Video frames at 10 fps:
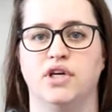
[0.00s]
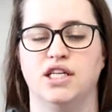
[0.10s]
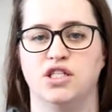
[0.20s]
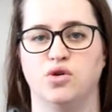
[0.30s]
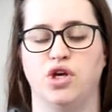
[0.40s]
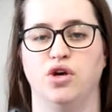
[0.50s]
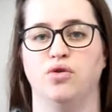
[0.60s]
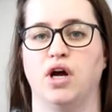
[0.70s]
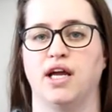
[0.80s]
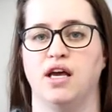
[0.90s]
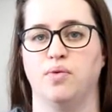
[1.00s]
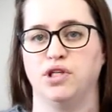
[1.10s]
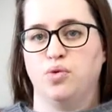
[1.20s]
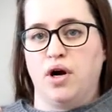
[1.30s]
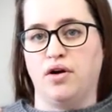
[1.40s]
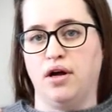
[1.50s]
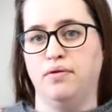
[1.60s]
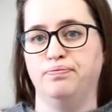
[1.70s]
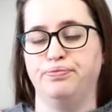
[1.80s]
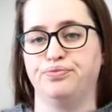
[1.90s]
It's so cute. I can't wait to wear
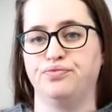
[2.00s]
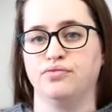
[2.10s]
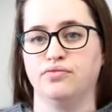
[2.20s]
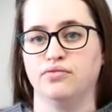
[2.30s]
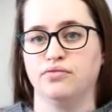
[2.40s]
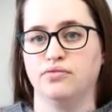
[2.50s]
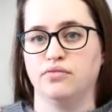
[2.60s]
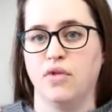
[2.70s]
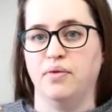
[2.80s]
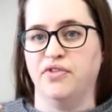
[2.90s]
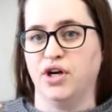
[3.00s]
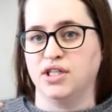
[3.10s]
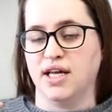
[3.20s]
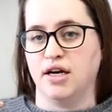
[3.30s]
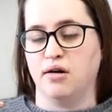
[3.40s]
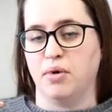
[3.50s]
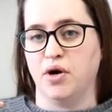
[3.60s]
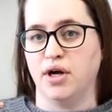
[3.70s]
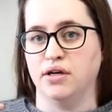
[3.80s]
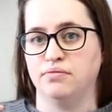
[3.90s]
it. I'm very excited
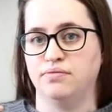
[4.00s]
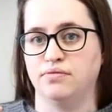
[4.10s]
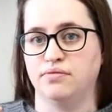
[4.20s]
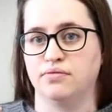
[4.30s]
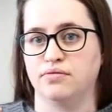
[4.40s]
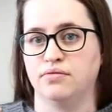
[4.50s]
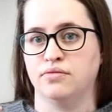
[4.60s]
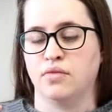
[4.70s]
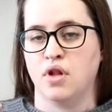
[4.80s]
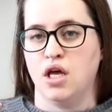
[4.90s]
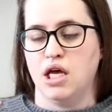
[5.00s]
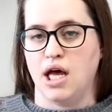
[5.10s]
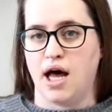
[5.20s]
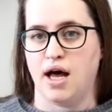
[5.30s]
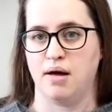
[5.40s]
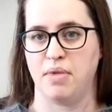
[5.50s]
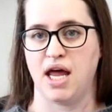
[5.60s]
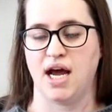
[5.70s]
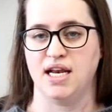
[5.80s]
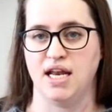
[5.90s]
about it.
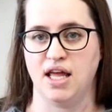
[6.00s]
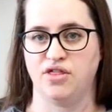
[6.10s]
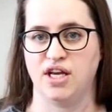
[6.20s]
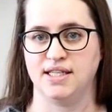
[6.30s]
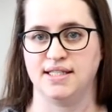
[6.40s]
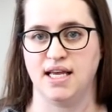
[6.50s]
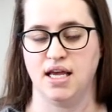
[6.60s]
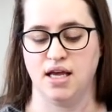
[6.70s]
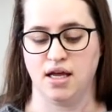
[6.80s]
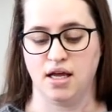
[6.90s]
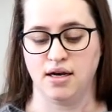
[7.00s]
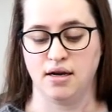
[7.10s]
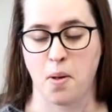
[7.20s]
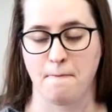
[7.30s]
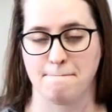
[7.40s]
And I knit this in